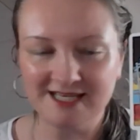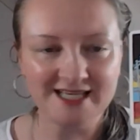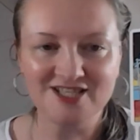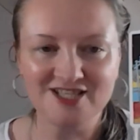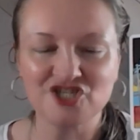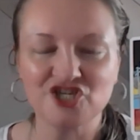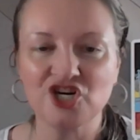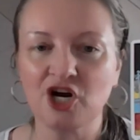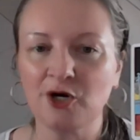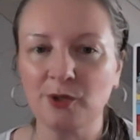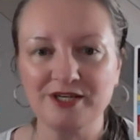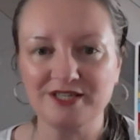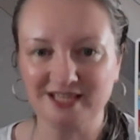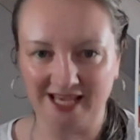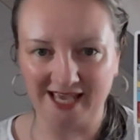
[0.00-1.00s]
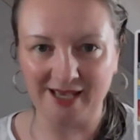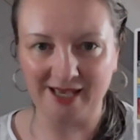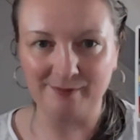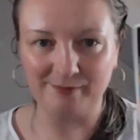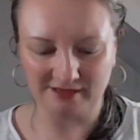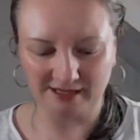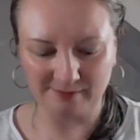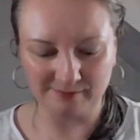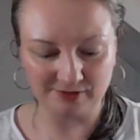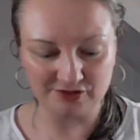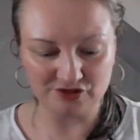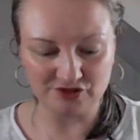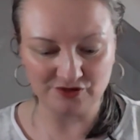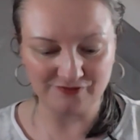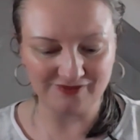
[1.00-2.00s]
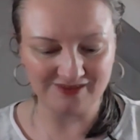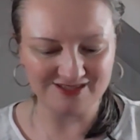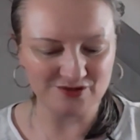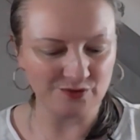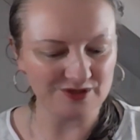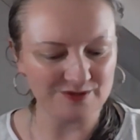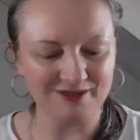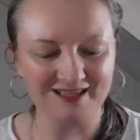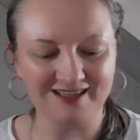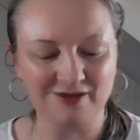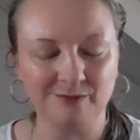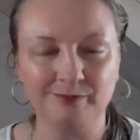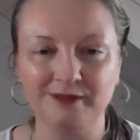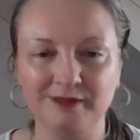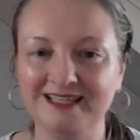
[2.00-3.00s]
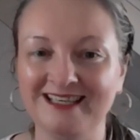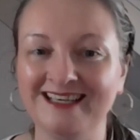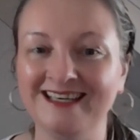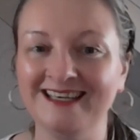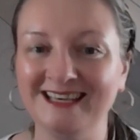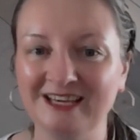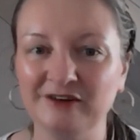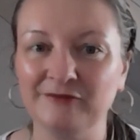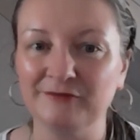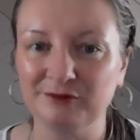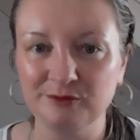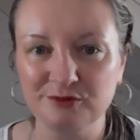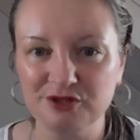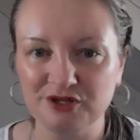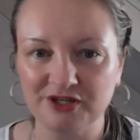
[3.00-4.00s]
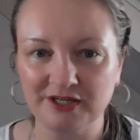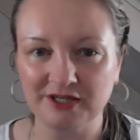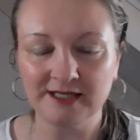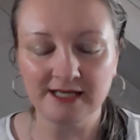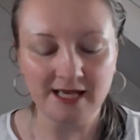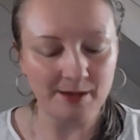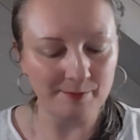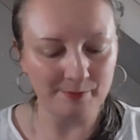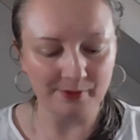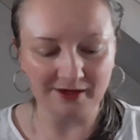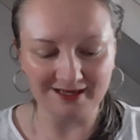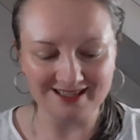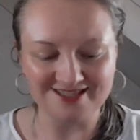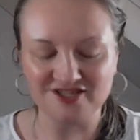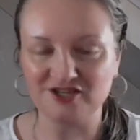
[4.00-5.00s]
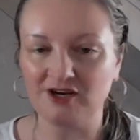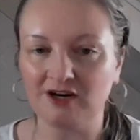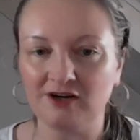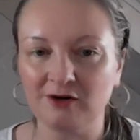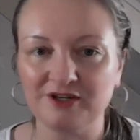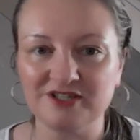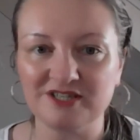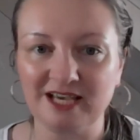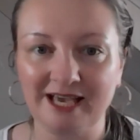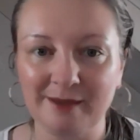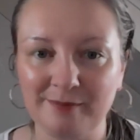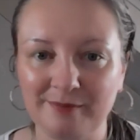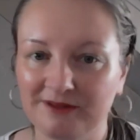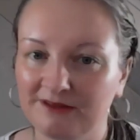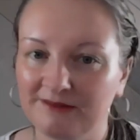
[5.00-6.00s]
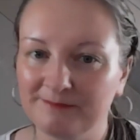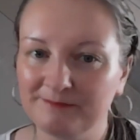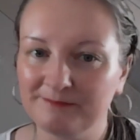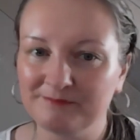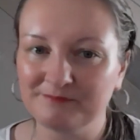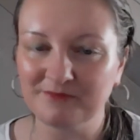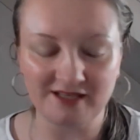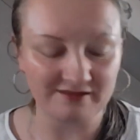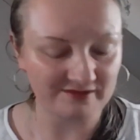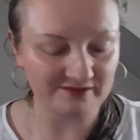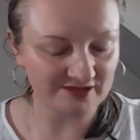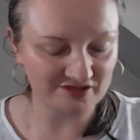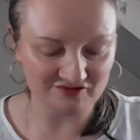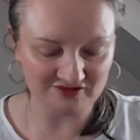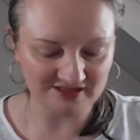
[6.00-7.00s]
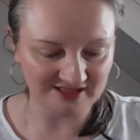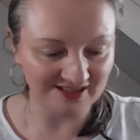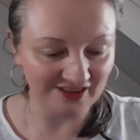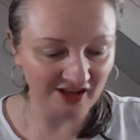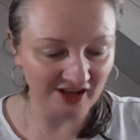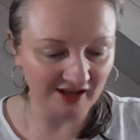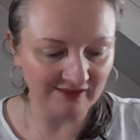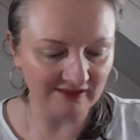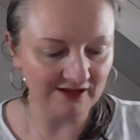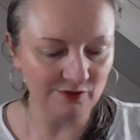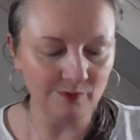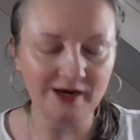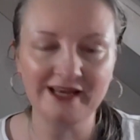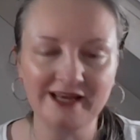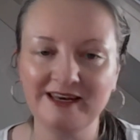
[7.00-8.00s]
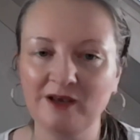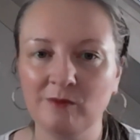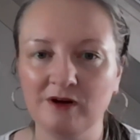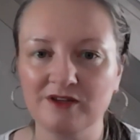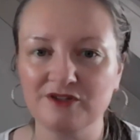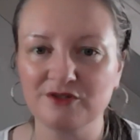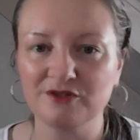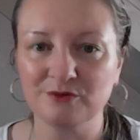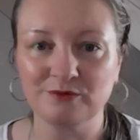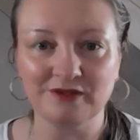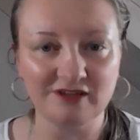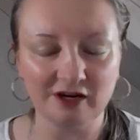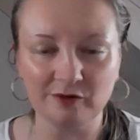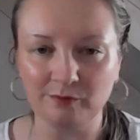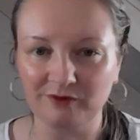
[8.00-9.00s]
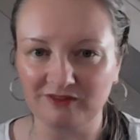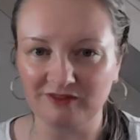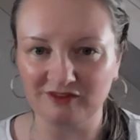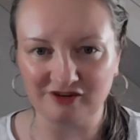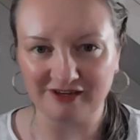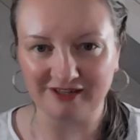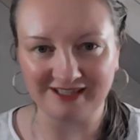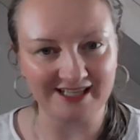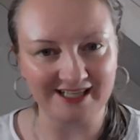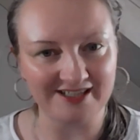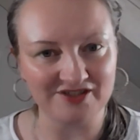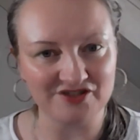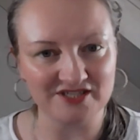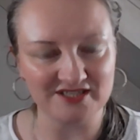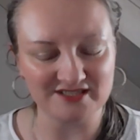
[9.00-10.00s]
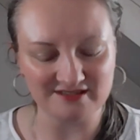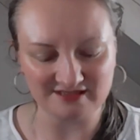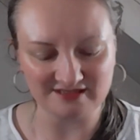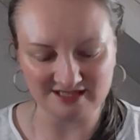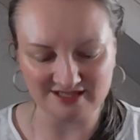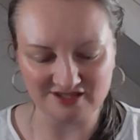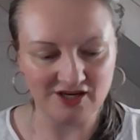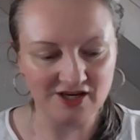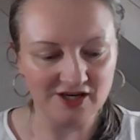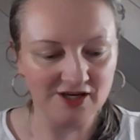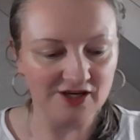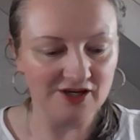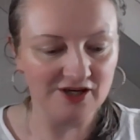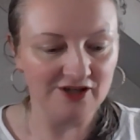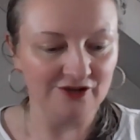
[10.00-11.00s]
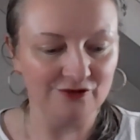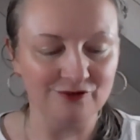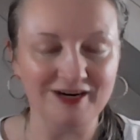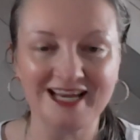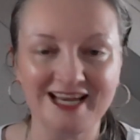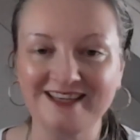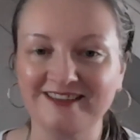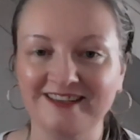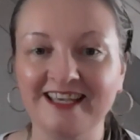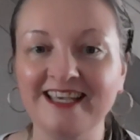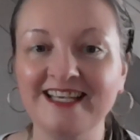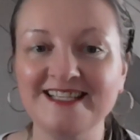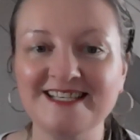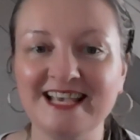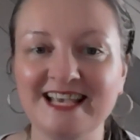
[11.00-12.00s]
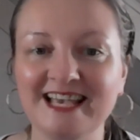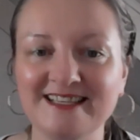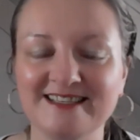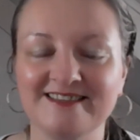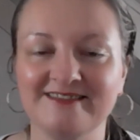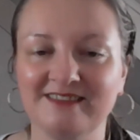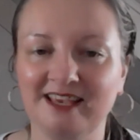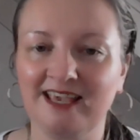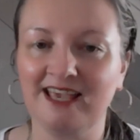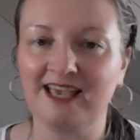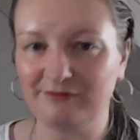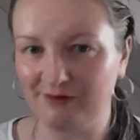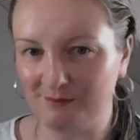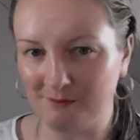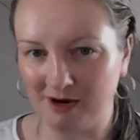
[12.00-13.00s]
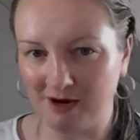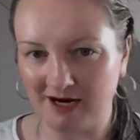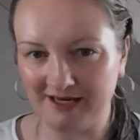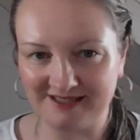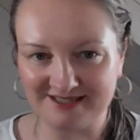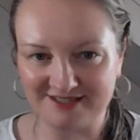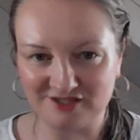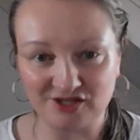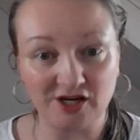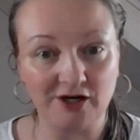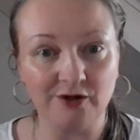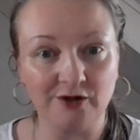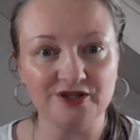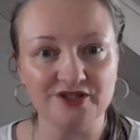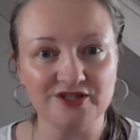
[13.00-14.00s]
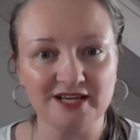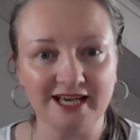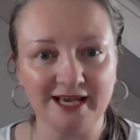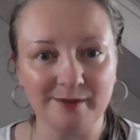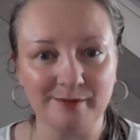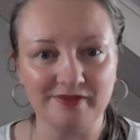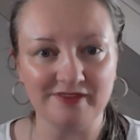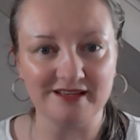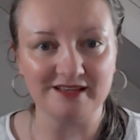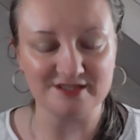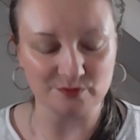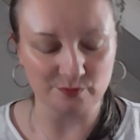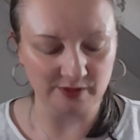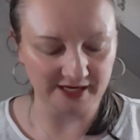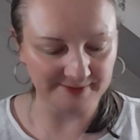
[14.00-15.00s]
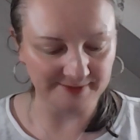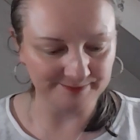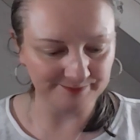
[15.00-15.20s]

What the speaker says: It's not going to happen. I'm not sure if this is going to be in completely near future, but it's not going to happen. That's not in the way they want to, and not with the dark energies. This great reset they have in mind is not going to happen this way.